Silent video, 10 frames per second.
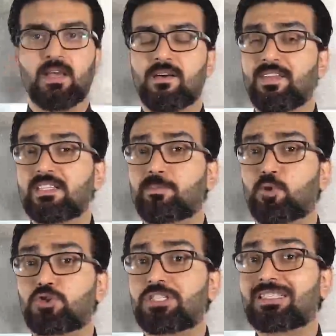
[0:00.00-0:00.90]
This
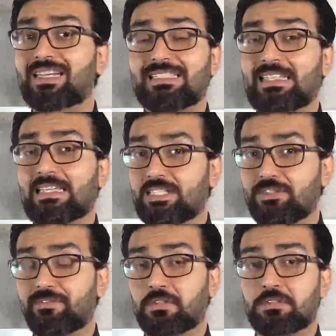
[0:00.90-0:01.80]
approach is radically
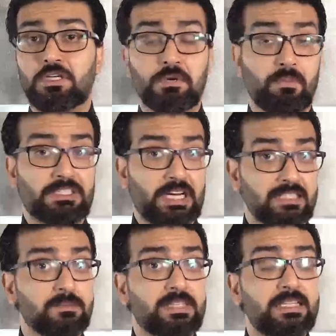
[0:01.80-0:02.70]
different, but
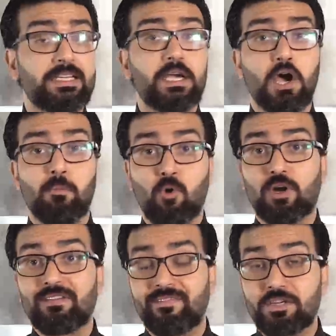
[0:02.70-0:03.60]
ultimately more
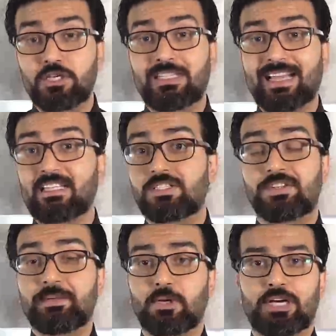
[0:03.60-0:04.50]
efficient and
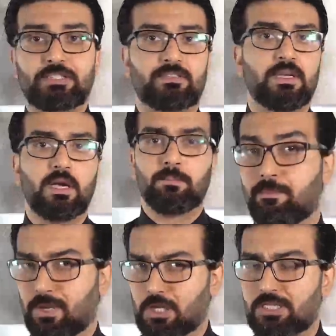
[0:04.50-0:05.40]
streamlined.
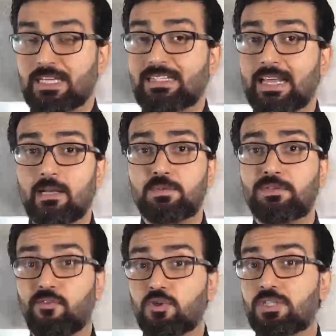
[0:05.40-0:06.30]
Plus, it helps
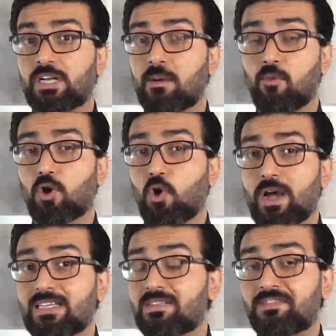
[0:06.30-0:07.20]
foster a more
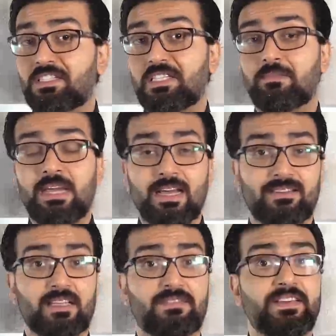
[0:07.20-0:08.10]
cohesive team
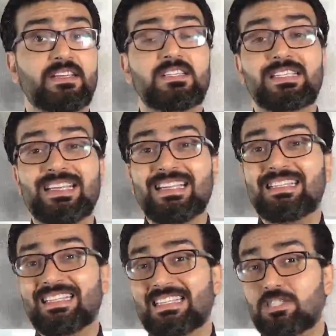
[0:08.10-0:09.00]
that feels
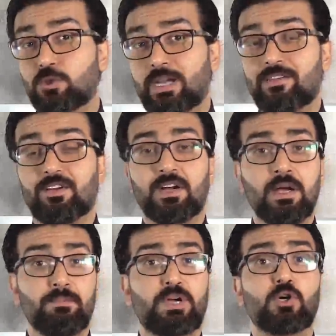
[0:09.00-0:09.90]
in it together
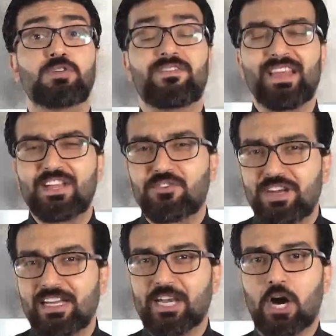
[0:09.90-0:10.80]
because they
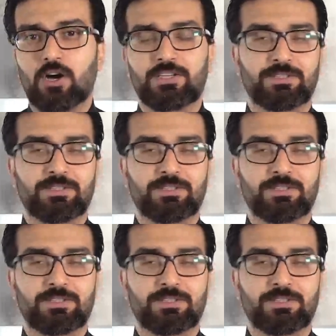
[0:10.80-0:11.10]
really are.